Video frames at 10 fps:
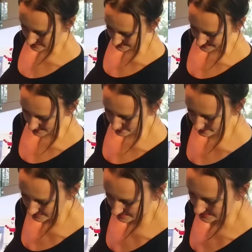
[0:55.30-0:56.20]
the heat up
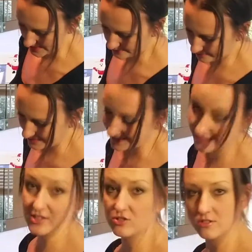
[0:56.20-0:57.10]
and we'll
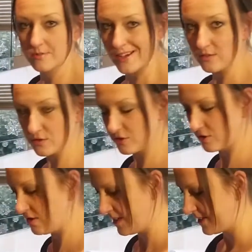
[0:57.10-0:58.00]
let the sugar melt
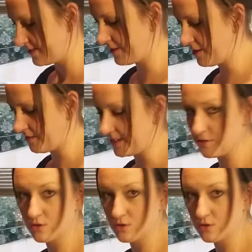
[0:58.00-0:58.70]
slowly.